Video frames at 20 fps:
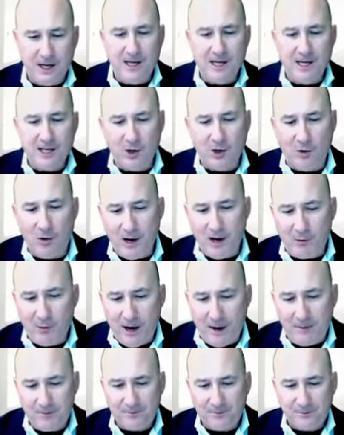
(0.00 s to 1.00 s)
So
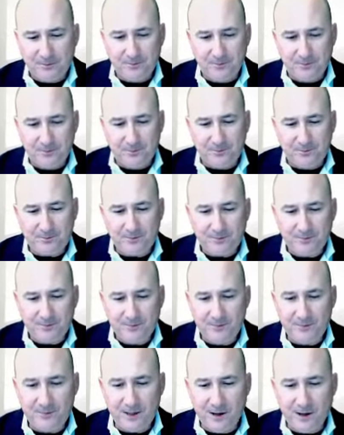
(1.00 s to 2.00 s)
anyway,
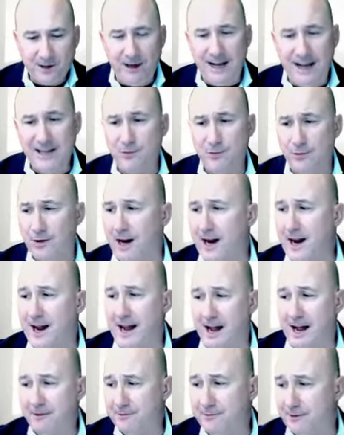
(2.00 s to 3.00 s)
that's what I
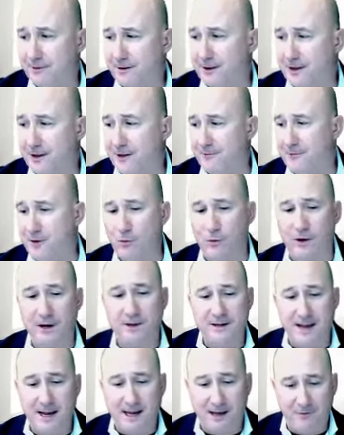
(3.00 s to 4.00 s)
have. If you want to
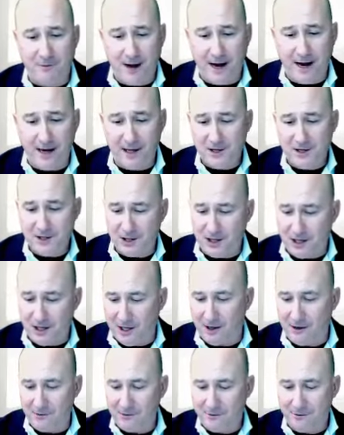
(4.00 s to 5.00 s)
take advantage
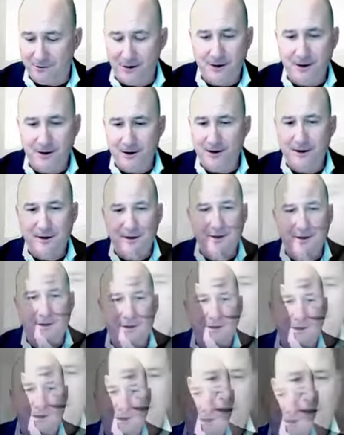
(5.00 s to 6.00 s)
of
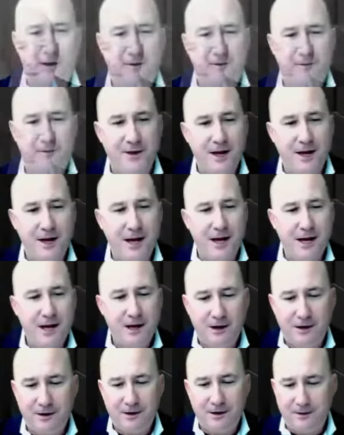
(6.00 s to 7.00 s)
the
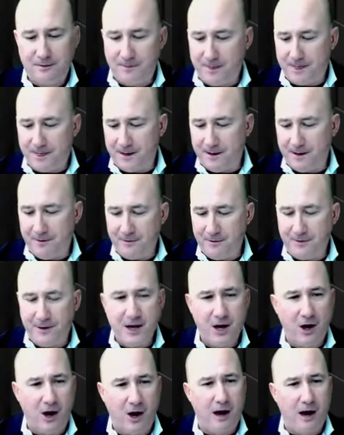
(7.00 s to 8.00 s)

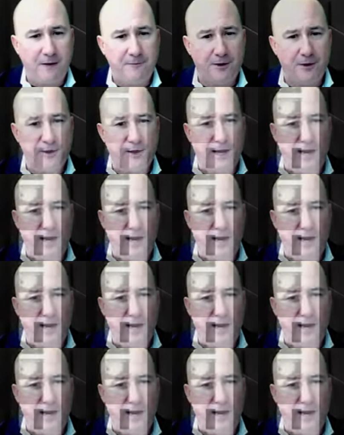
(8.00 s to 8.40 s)
offer that I